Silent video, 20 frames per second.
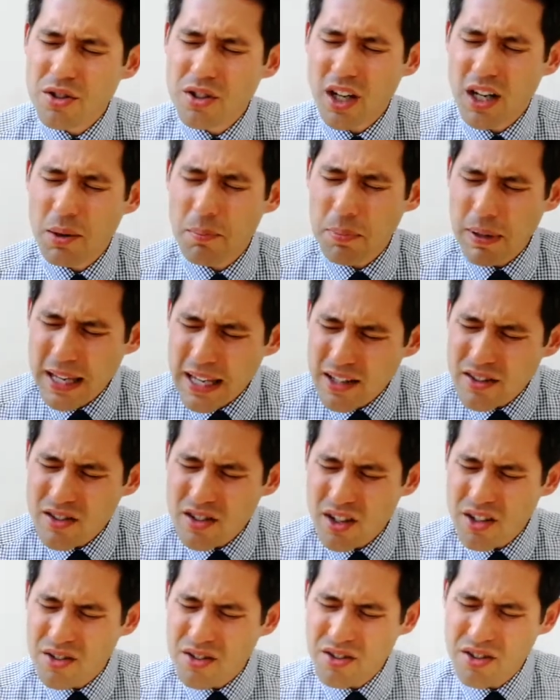and it pains
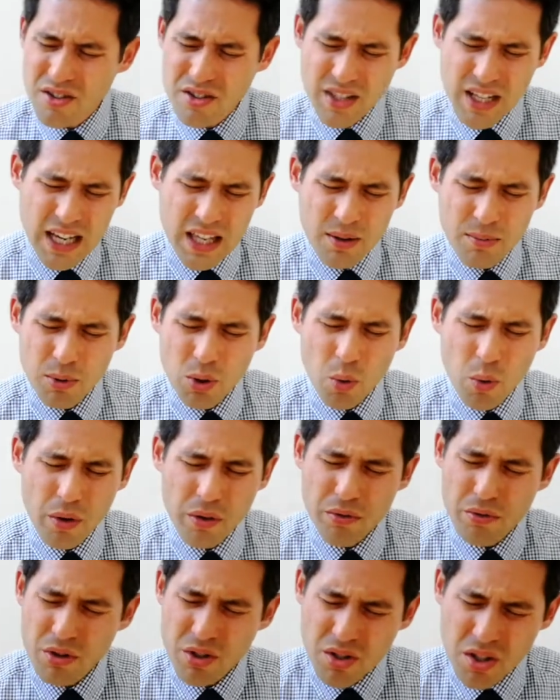us to see them going
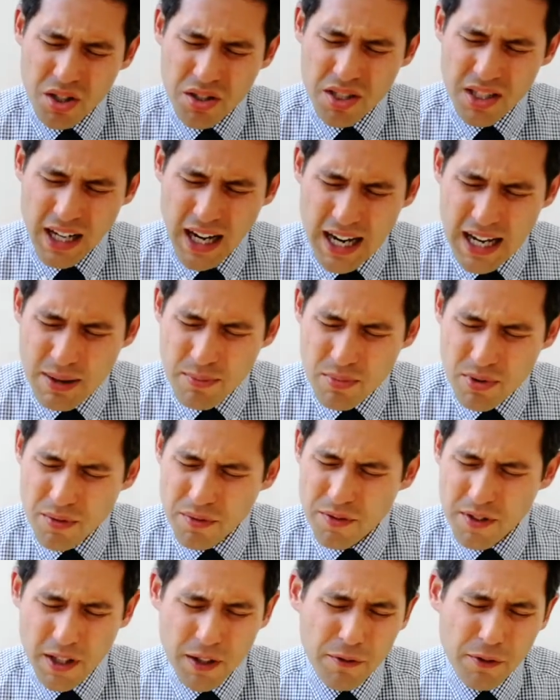through such times
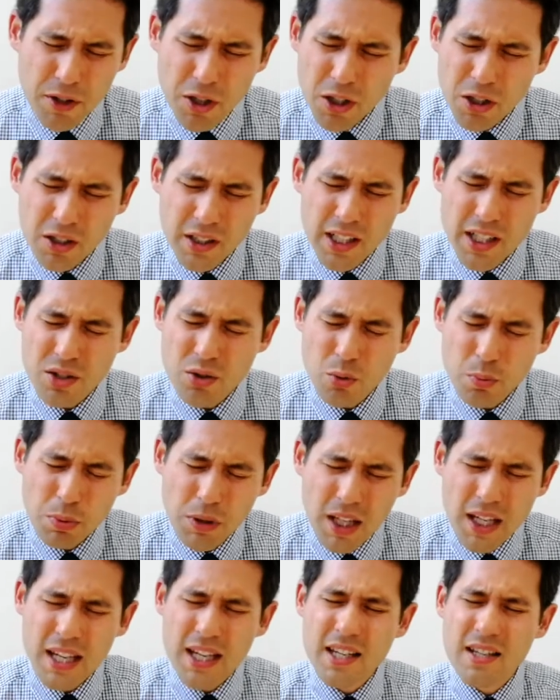of difficulty. So
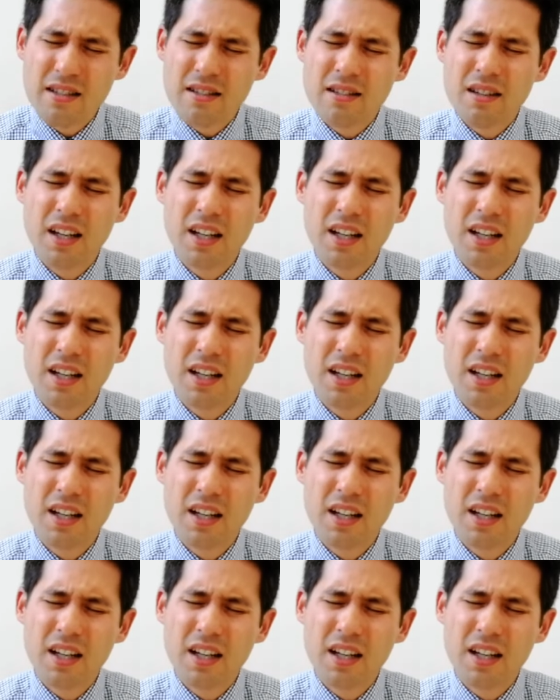please